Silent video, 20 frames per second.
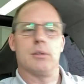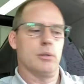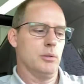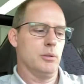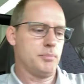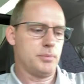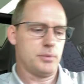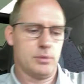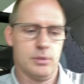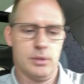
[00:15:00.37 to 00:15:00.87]

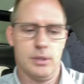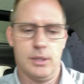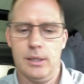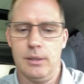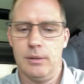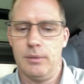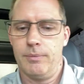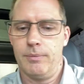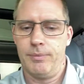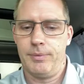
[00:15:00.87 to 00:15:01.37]
Oops. I'm
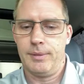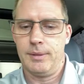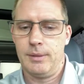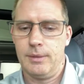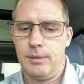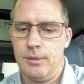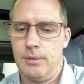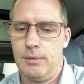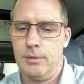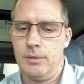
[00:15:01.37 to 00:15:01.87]
having
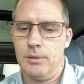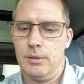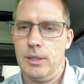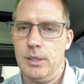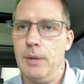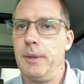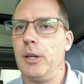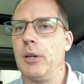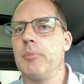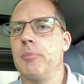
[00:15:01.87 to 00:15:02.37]
trouble.
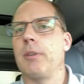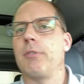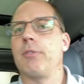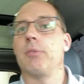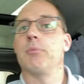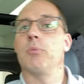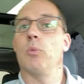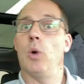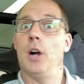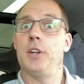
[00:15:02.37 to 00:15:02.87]
There we go. My
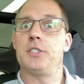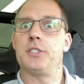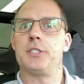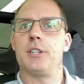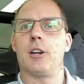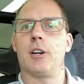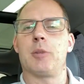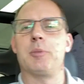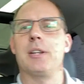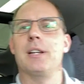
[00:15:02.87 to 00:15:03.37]
watch is
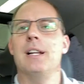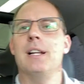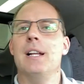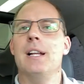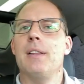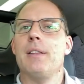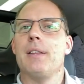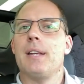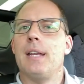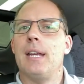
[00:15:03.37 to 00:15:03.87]
talking to me.
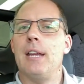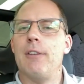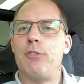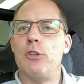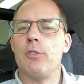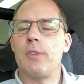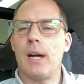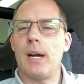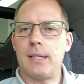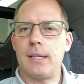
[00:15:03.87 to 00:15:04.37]
If
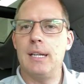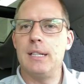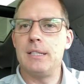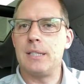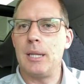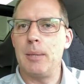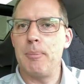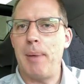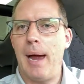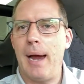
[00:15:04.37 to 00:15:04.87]
you've got kids
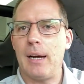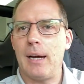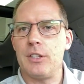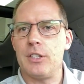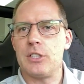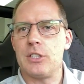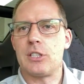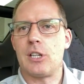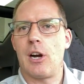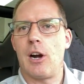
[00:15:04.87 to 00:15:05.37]
in the back of
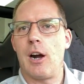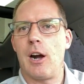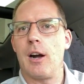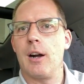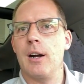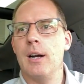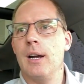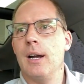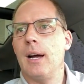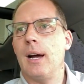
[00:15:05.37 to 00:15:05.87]
this
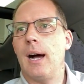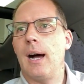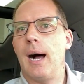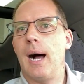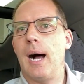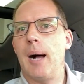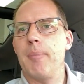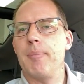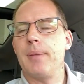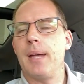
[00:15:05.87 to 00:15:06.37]
car
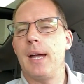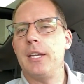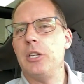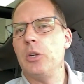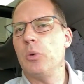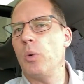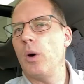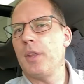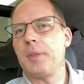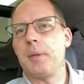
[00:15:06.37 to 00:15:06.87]
and
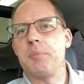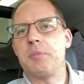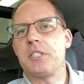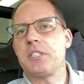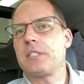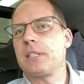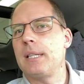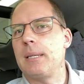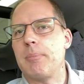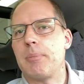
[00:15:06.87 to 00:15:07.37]
you want them to
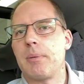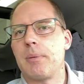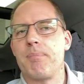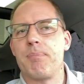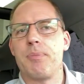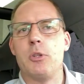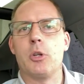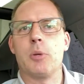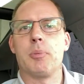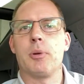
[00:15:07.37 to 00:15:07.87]
sleep,
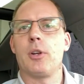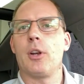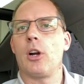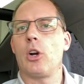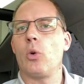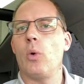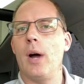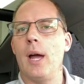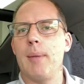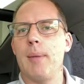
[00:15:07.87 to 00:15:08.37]
you can put it on
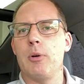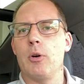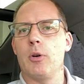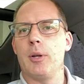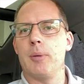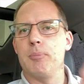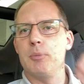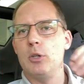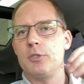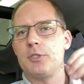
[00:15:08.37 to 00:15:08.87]
quiet mode.
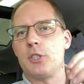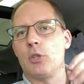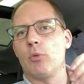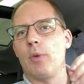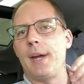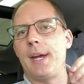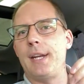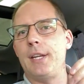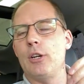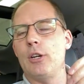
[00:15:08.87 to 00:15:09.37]
It moves the
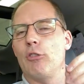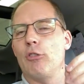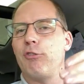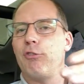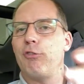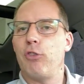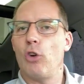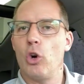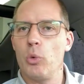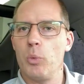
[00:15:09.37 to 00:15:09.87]
radio
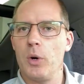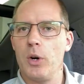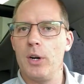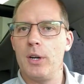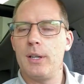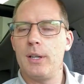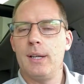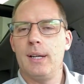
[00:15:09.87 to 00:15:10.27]
forward